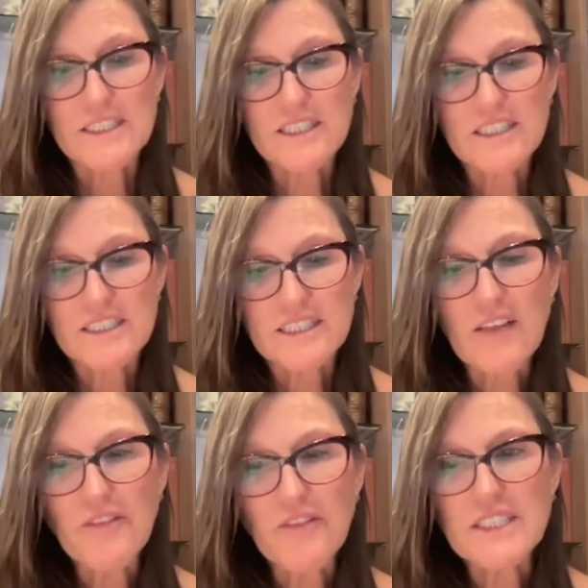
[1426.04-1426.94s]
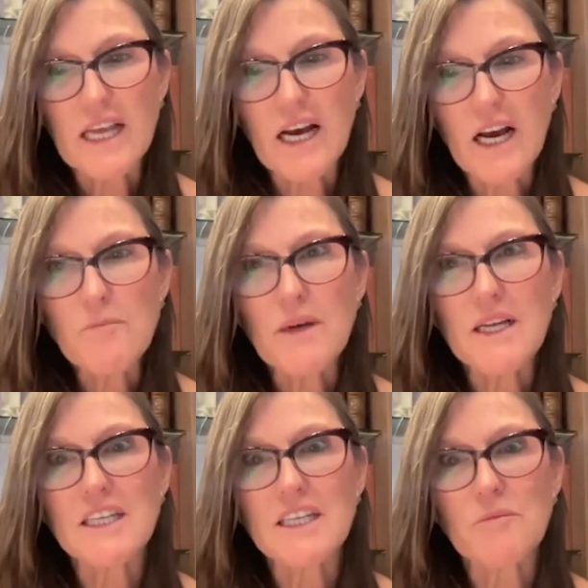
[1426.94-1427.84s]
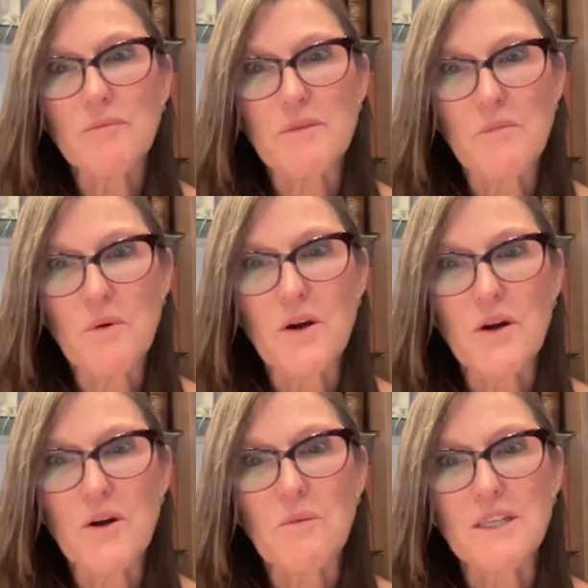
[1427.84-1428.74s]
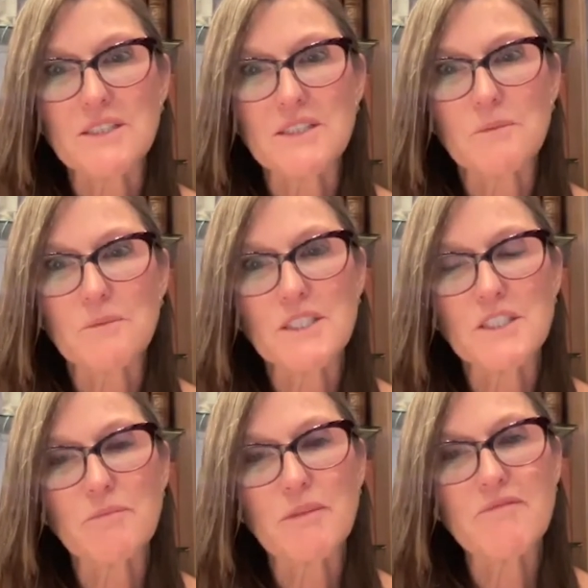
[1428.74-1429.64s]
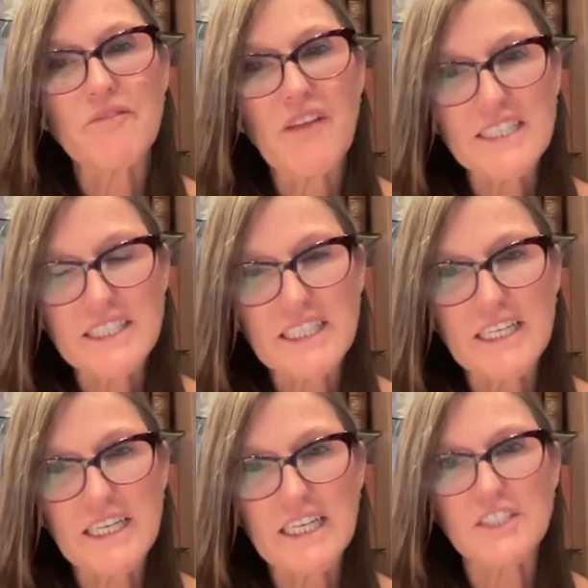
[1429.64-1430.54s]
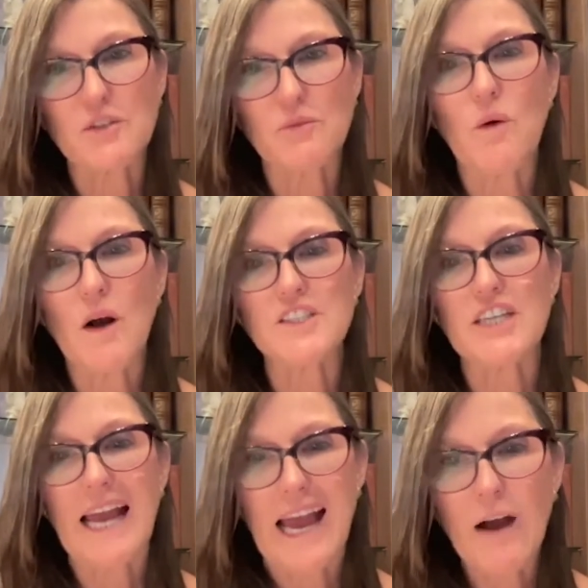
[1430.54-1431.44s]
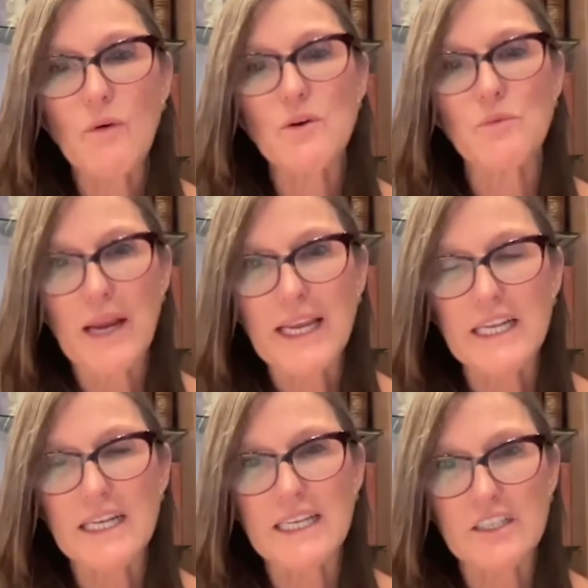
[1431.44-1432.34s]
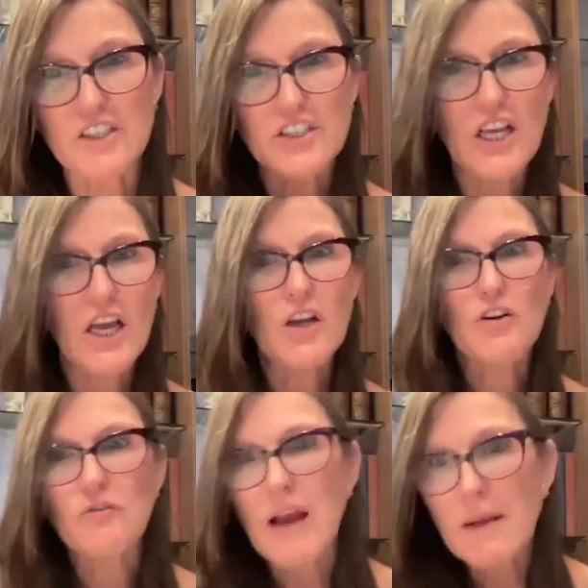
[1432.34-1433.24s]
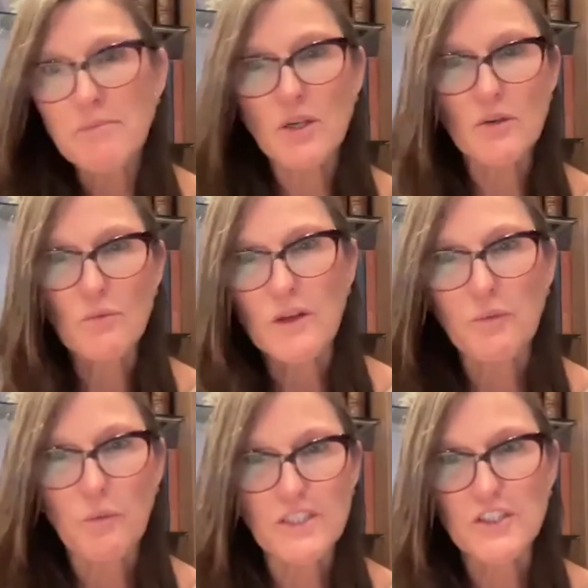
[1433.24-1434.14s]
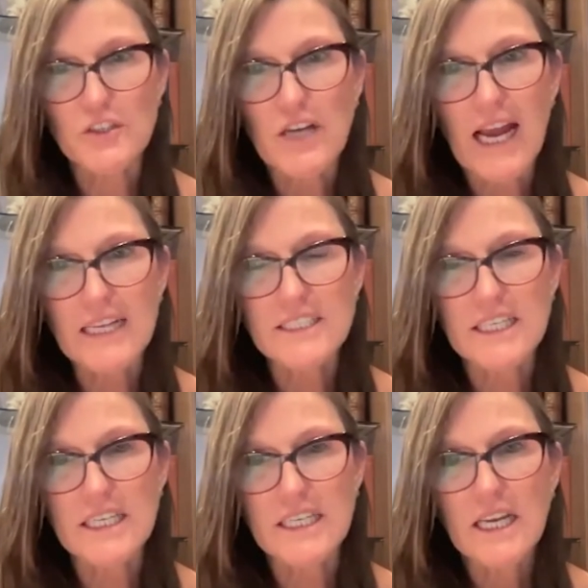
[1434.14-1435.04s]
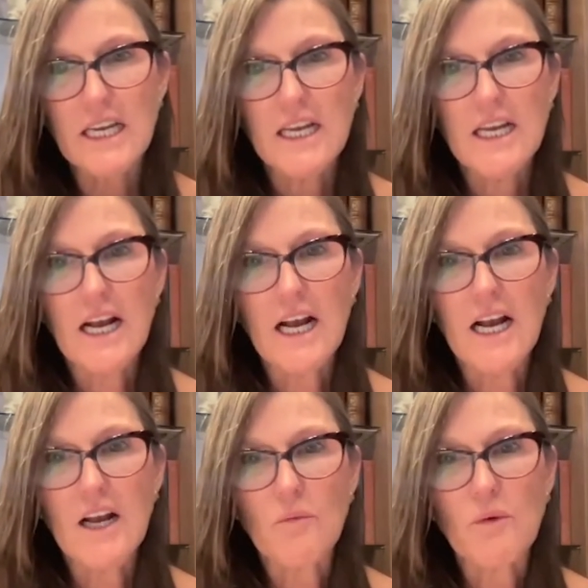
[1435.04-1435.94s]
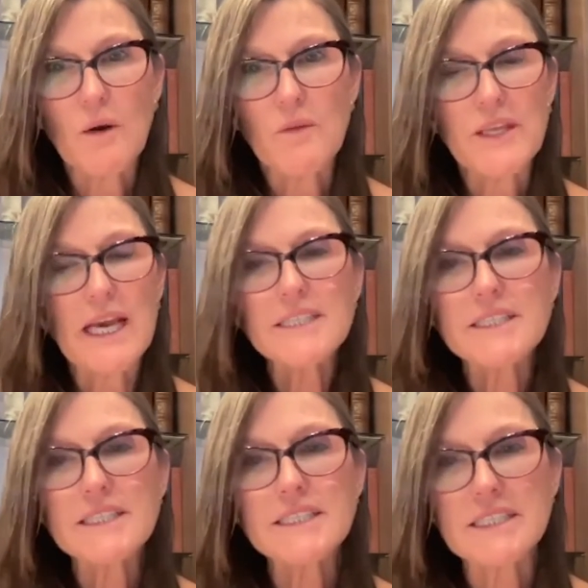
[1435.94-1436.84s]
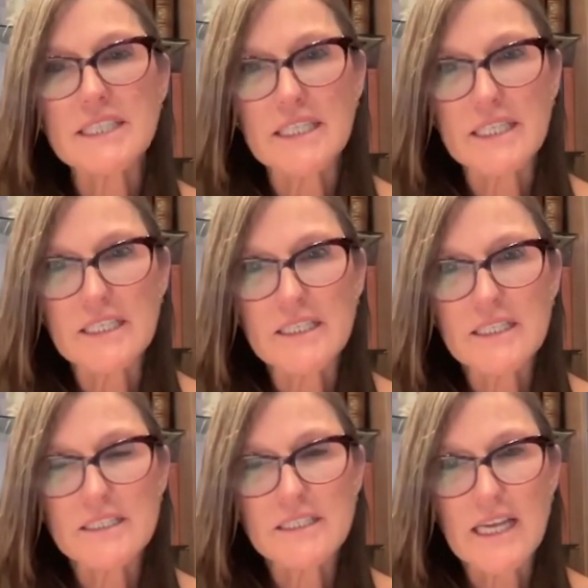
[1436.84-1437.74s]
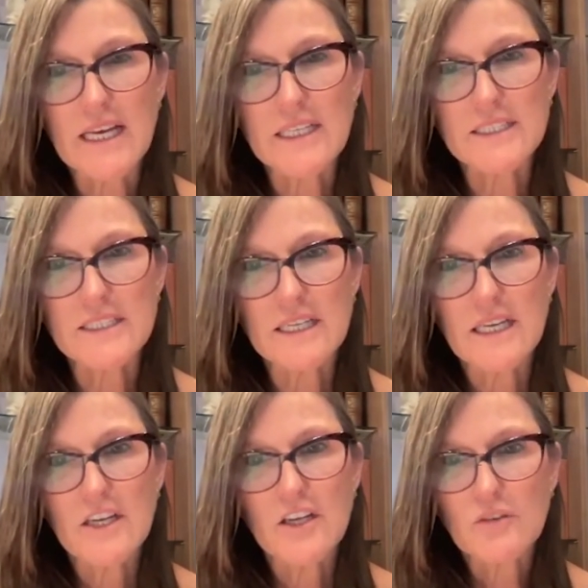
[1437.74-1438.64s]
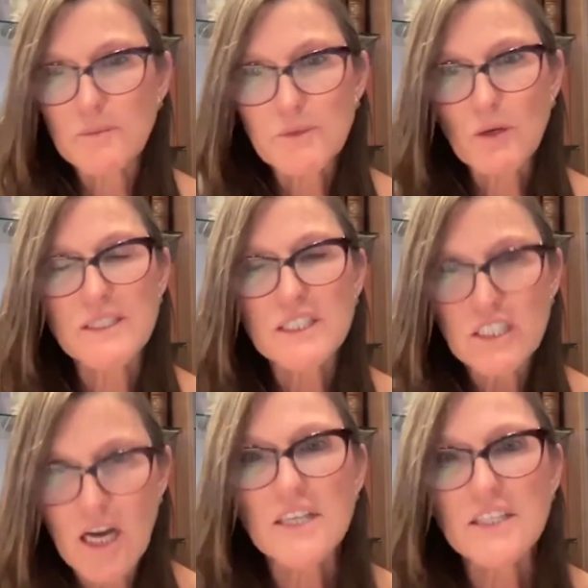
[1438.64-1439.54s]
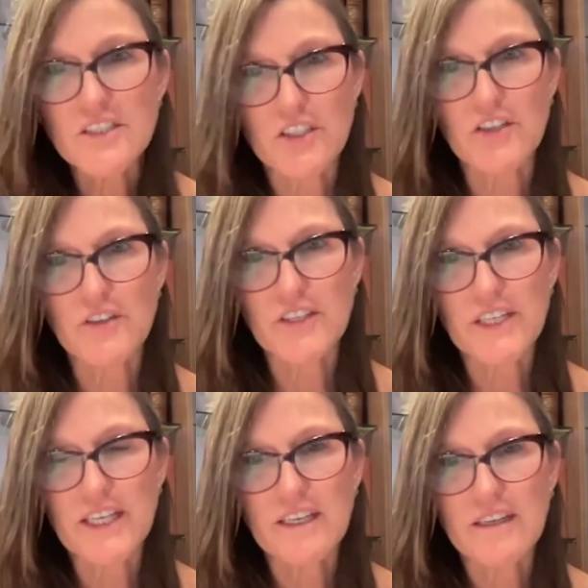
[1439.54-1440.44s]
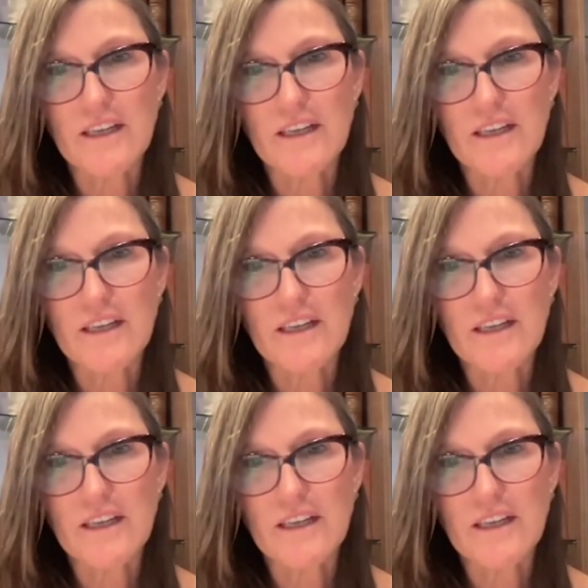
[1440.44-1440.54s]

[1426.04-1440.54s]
to set this up a little bit more, what's been fascinating is to watch our regulators grapple with what you're asking. What the SEC says, crypto is not a security.